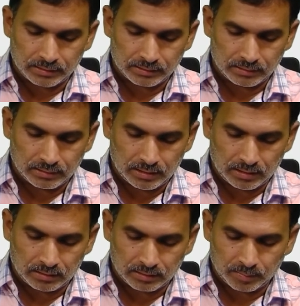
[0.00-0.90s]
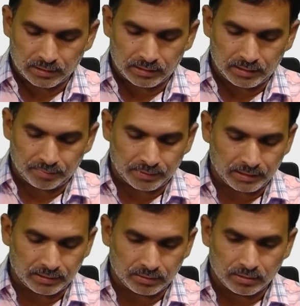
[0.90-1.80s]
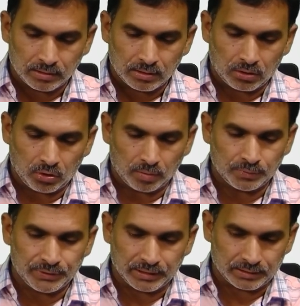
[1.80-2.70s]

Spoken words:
There are some other different objects.